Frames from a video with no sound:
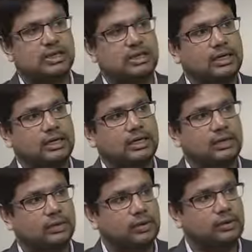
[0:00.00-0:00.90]

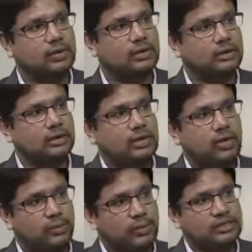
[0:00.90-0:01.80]
integrate with the
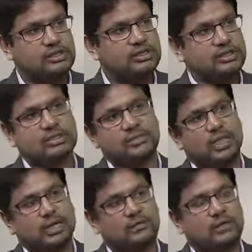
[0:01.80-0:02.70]
operational system
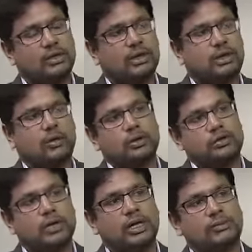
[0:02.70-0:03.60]
live.
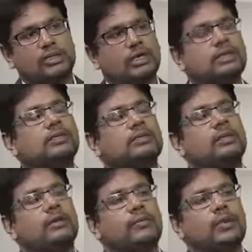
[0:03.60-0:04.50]
Also helps us
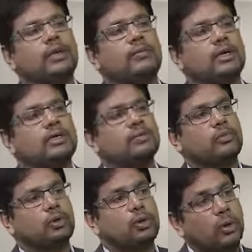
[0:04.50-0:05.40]
give us
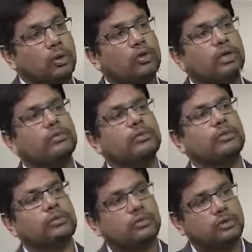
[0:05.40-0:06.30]
more long-term
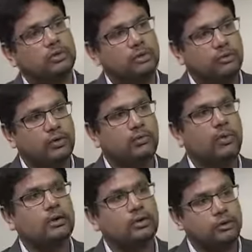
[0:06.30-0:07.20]
views, over a
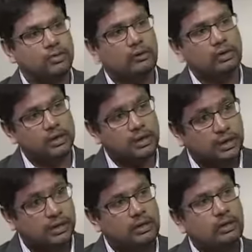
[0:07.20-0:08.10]
month, over a
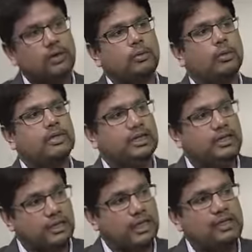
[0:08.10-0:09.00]
year. We
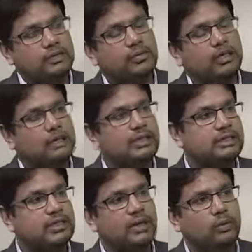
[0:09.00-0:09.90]
see trends, we
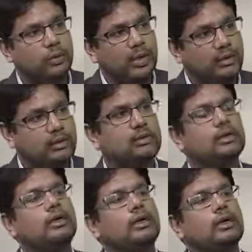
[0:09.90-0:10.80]
understand where
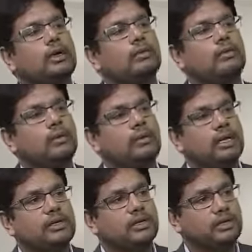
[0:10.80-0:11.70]
the
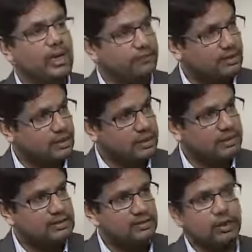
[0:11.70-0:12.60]
major traffic
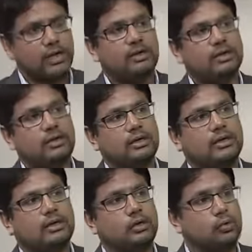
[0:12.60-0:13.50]
is, where
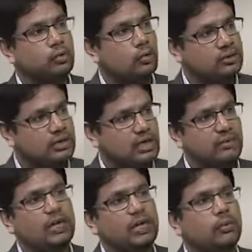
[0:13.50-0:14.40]
the new roads are
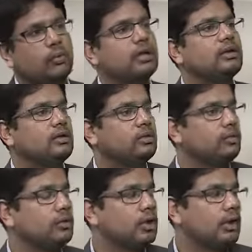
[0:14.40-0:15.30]
coming up, where the new